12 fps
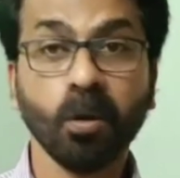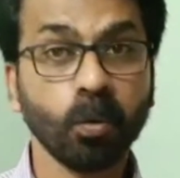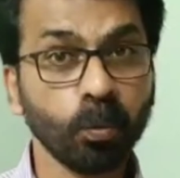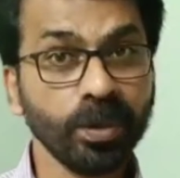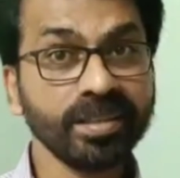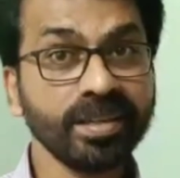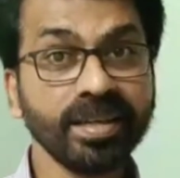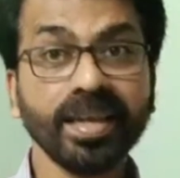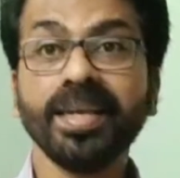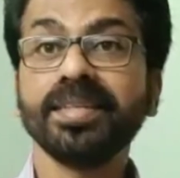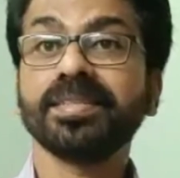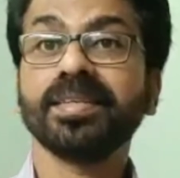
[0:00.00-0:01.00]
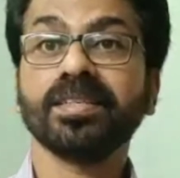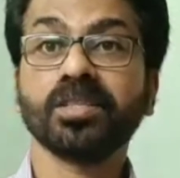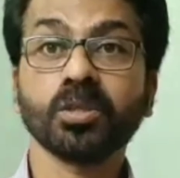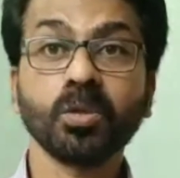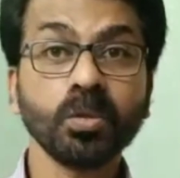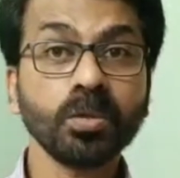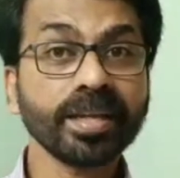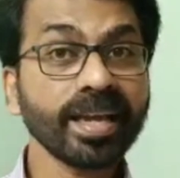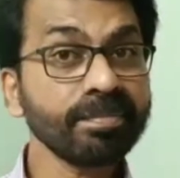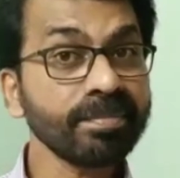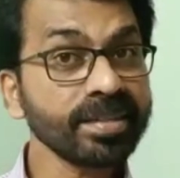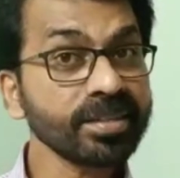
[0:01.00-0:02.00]
Whether it's a school
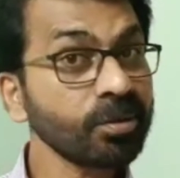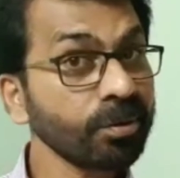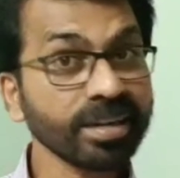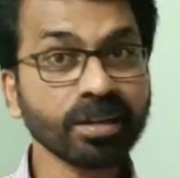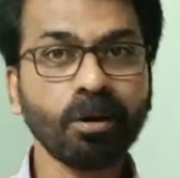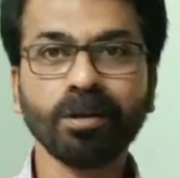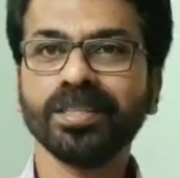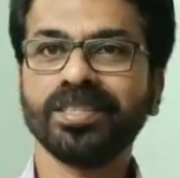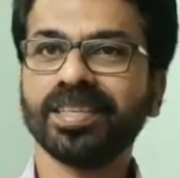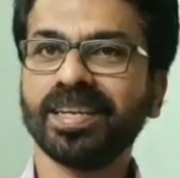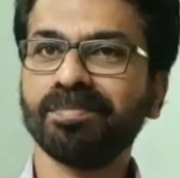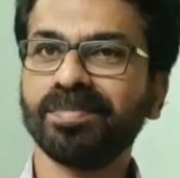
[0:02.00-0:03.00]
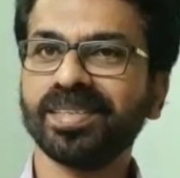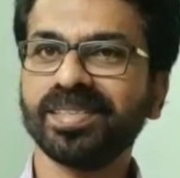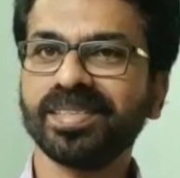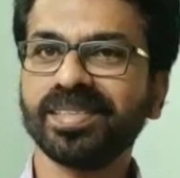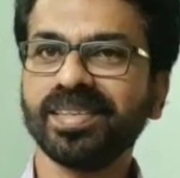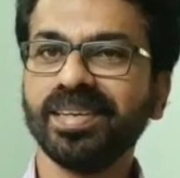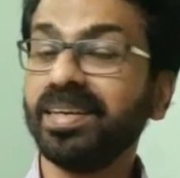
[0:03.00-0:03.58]
campus or a college campus,